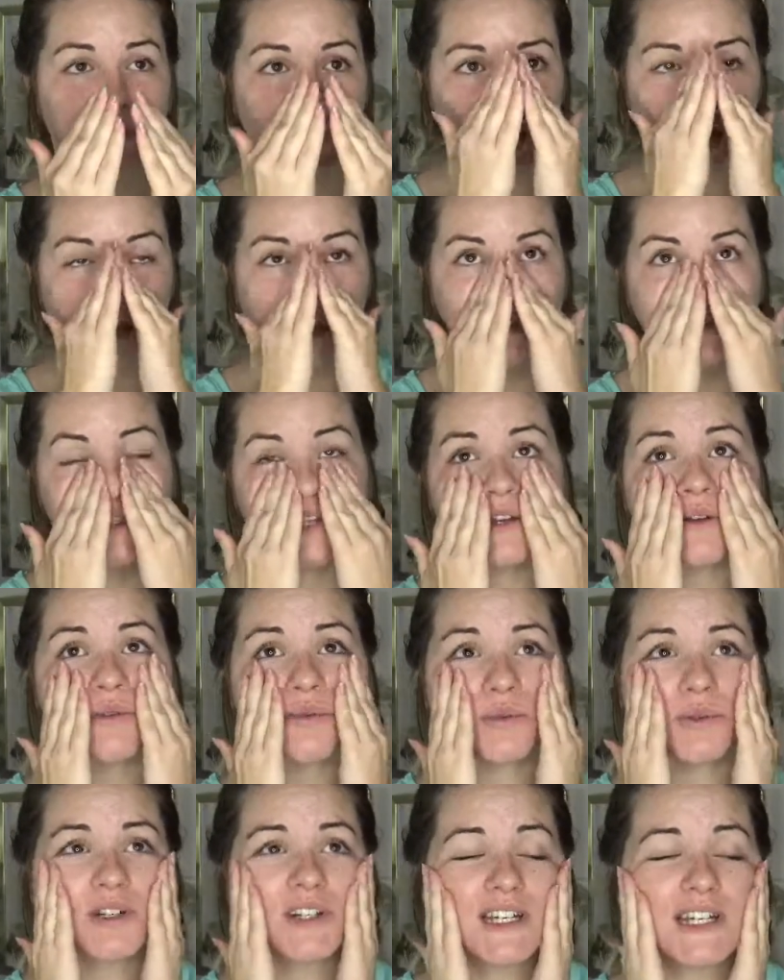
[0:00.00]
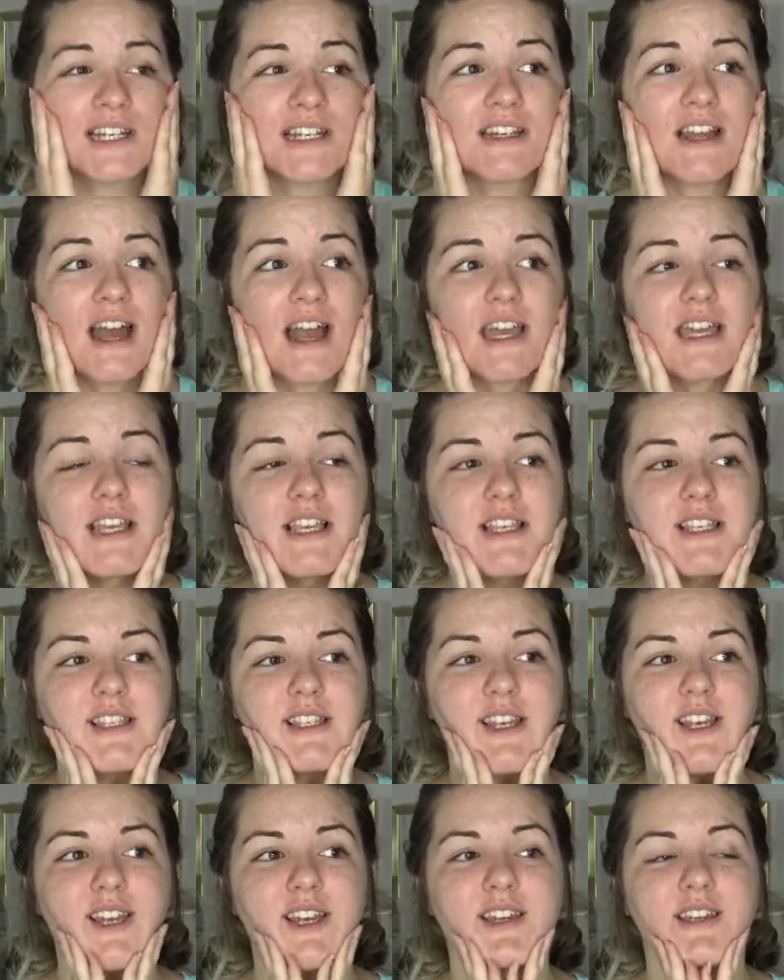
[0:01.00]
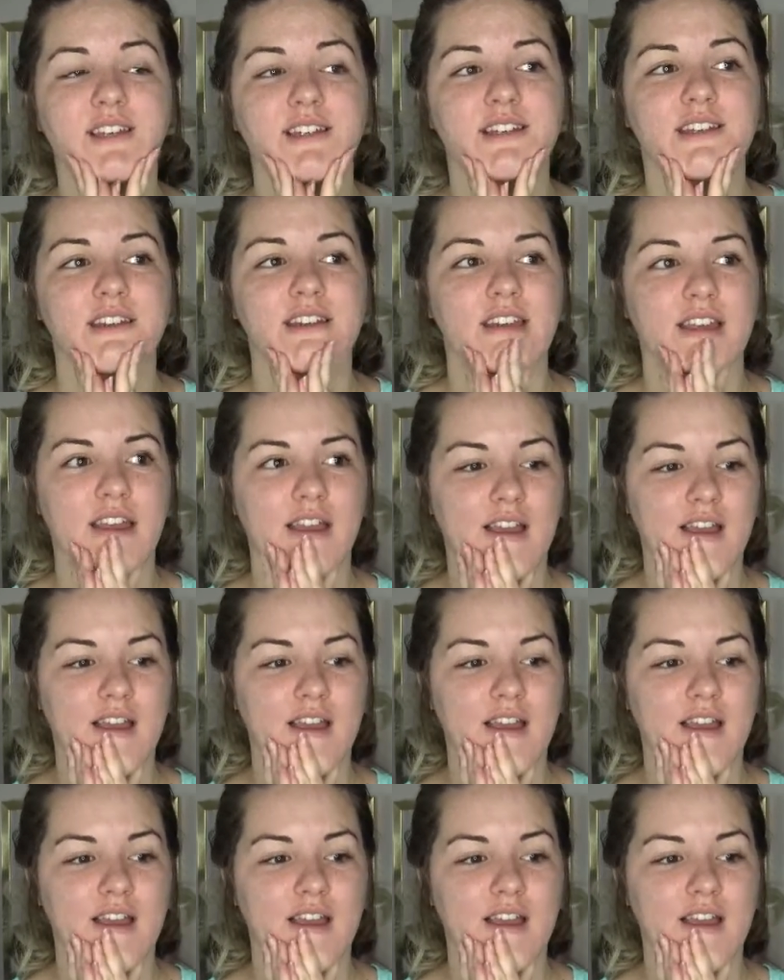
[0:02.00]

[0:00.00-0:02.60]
I think, really nice. It